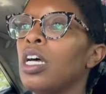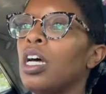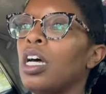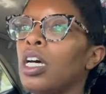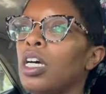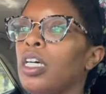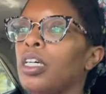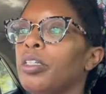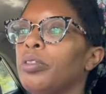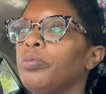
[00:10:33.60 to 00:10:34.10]

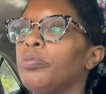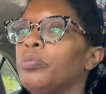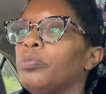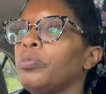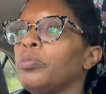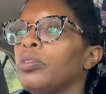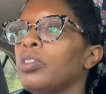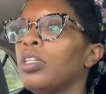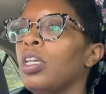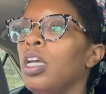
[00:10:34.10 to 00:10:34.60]

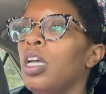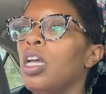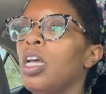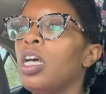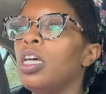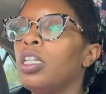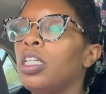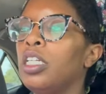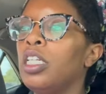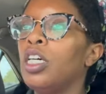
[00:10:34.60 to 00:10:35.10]

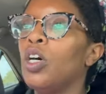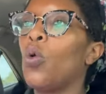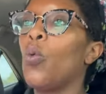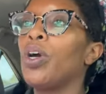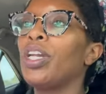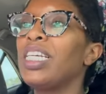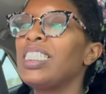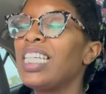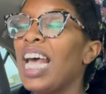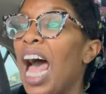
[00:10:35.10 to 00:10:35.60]
um, look,
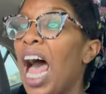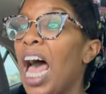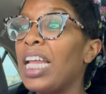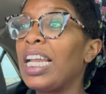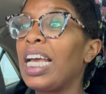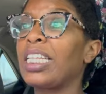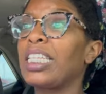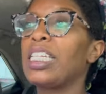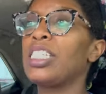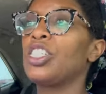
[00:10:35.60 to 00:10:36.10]
when it's hot
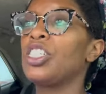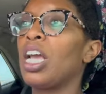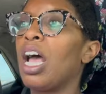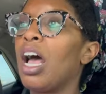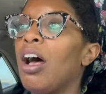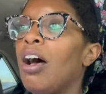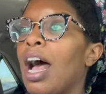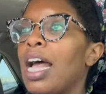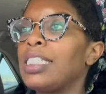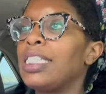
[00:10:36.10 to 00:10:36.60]
like this,
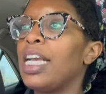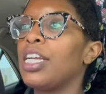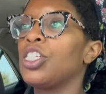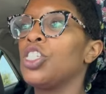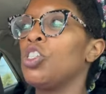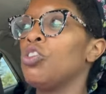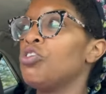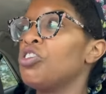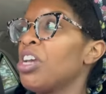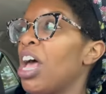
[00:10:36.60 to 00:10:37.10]
y'all, I take
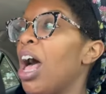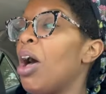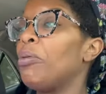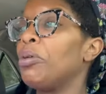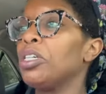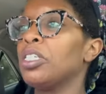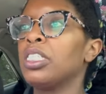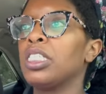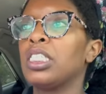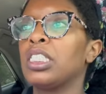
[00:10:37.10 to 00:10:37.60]
two
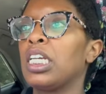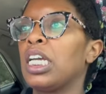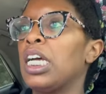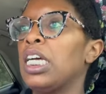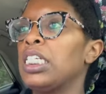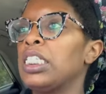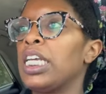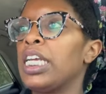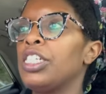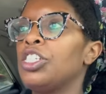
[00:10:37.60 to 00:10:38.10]
showers.
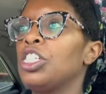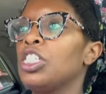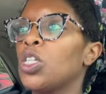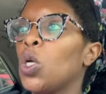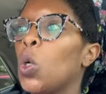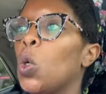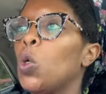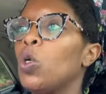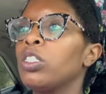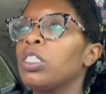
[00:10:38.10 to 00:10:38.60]
Because it just
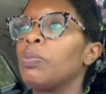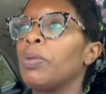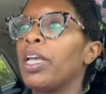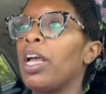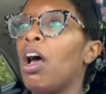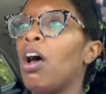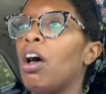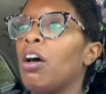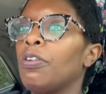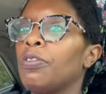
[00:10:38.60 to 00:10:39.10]
cools me
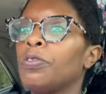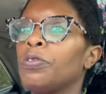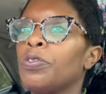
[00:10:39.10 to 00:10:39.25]
off.